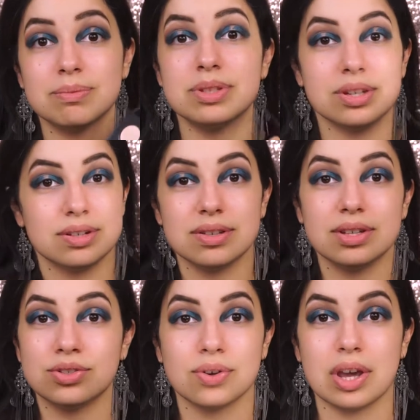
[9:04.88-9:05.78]

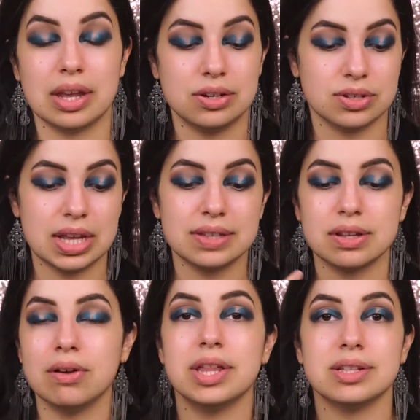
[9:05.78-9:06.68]
Seriously, it's great. It just
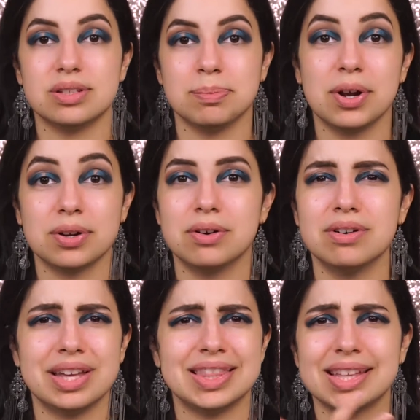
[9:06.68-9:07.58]
has all that
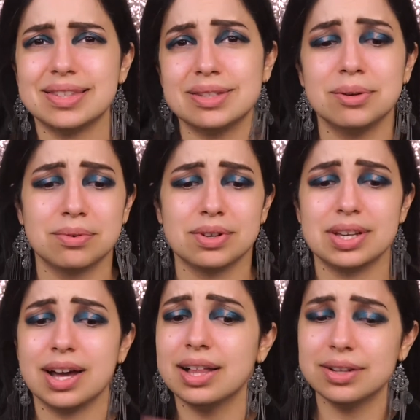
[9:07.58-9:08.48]
sparkle and that silvery
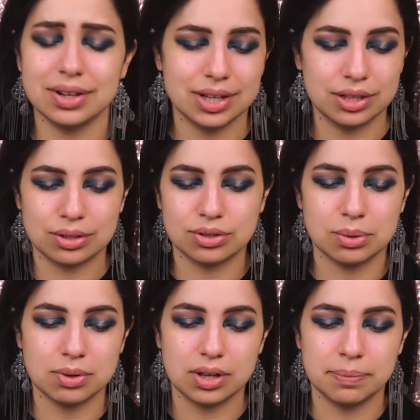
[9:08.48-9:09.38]
color. It looks
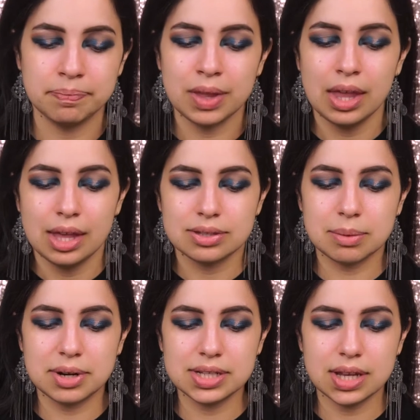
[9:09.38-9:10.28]
so good.
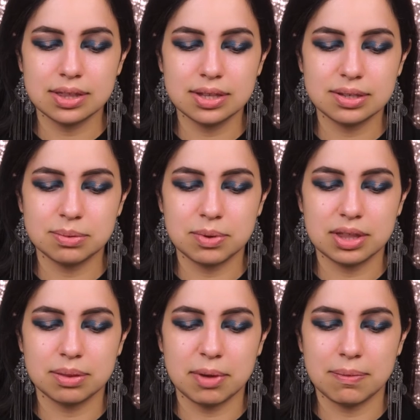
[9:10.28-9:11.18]
So I'm gonna take this
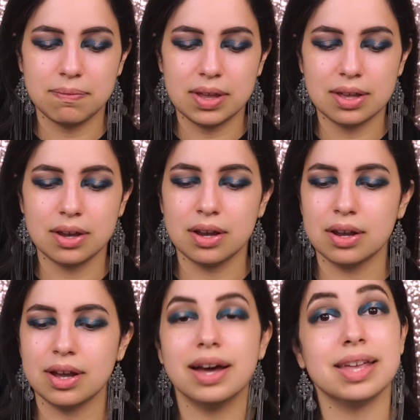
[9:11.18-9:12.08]
with my
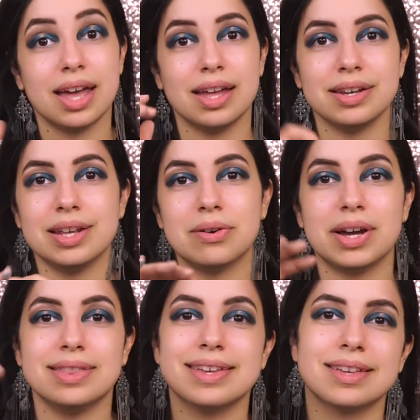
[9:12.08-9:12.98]
finger again.
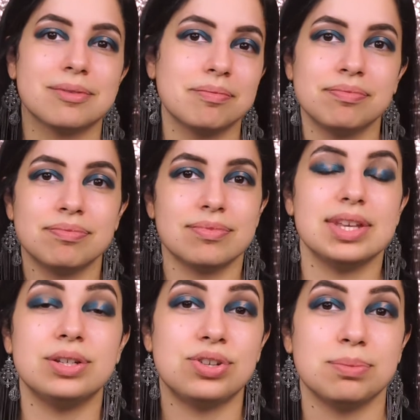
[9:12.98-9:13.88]
I think
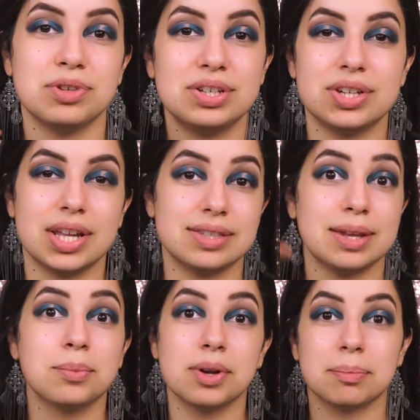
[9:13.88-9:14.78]
these shimmery shades,
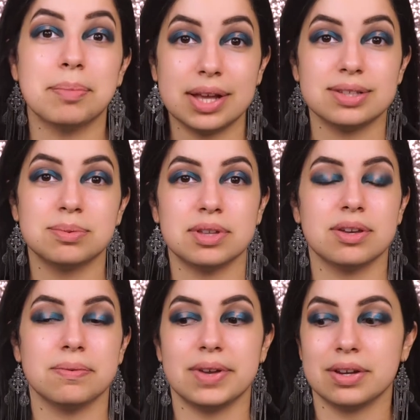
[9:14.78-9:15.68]
they work best with
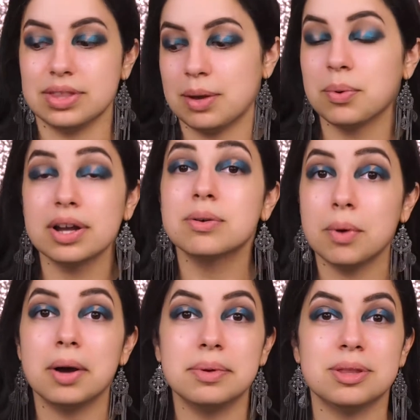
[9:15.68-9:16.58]
your finger. They work
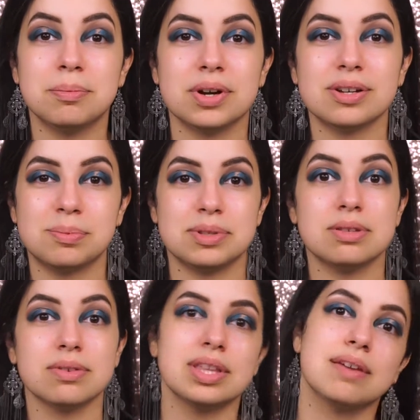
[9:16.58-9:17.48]
well with the brush, but
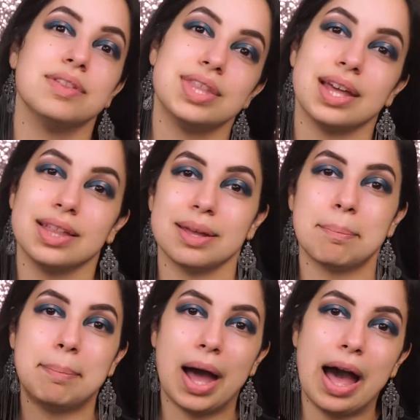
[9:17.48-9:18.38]
to really give it that
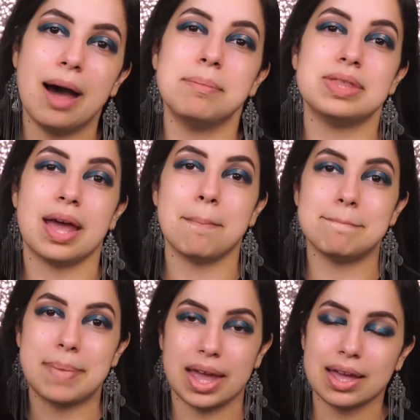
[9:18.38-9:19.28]
pop and
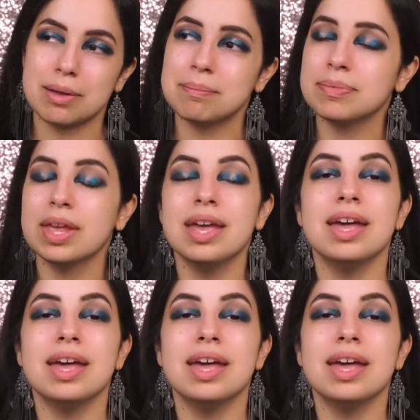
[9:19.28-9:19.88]
that bam,